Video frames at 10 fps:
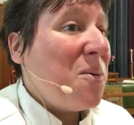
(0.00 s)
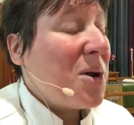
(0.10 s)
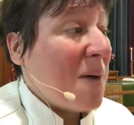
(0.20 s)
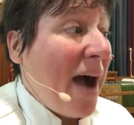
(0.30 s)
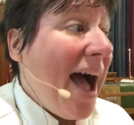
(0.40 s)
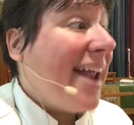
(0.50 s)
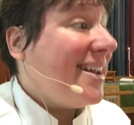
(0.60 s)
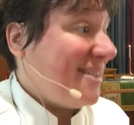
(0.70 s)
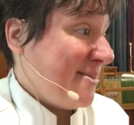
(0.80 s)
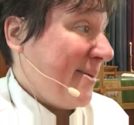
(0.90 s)
what do I
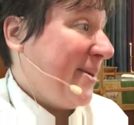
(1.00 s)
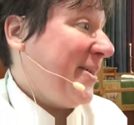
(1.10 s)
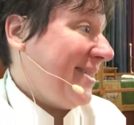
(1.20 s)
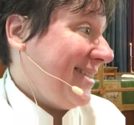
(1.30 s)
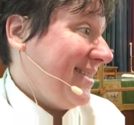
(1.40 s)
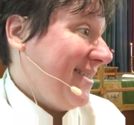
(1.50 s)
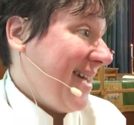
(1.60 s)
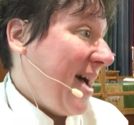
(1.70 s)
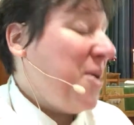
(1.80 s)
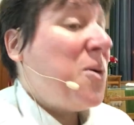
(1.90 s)
need to work on?
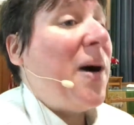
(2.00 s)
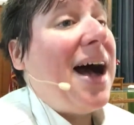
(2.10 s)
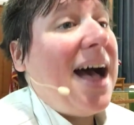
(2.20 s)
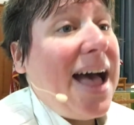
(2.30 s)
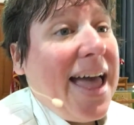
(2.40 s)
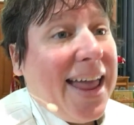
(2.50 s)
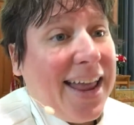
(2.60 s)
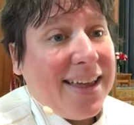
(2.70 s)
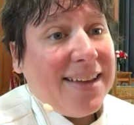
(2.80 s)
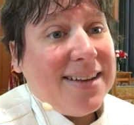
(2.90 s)
How do
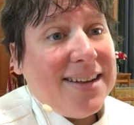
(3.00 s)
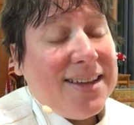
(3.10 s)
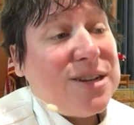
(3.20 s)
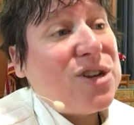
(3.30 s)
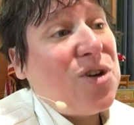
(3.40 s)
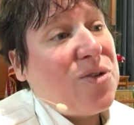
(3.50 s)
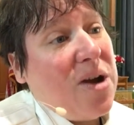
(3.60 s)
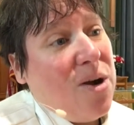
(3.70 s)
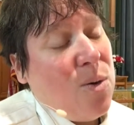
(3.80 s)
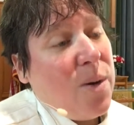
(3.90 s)
I need to
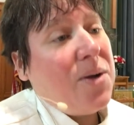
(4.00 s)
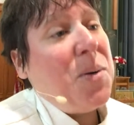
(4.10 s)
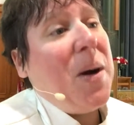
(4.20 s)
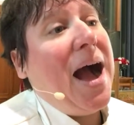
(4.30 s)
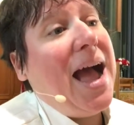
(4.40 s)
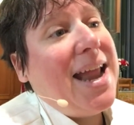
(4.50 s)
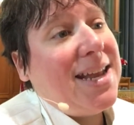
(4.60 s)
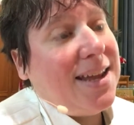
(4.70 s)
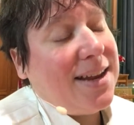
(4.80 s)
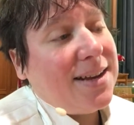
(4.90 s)
grow? Where do I
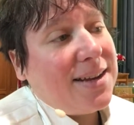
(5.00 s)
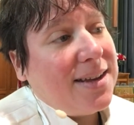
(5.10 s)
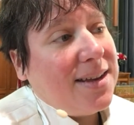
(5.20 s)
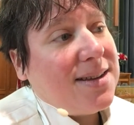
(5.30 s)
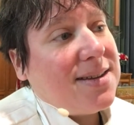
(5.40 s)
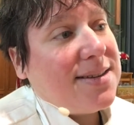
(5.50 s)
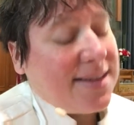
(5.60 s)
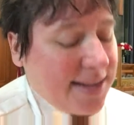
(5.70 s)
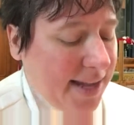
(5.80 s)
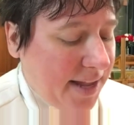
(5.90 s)
need to
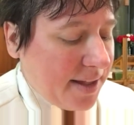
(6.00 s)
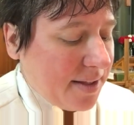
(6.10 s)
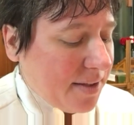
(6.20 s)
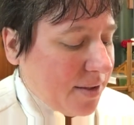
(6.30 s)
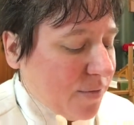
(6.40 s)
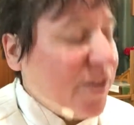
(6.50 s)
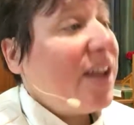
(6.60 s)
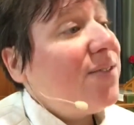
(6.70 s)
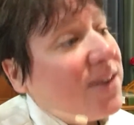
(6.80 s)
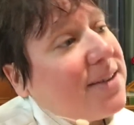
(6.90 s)
seek
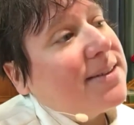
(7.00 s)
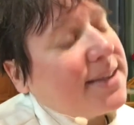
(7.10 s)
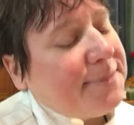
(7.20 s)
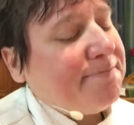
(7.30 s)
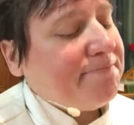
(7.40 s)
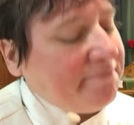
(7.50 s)
forgiveness?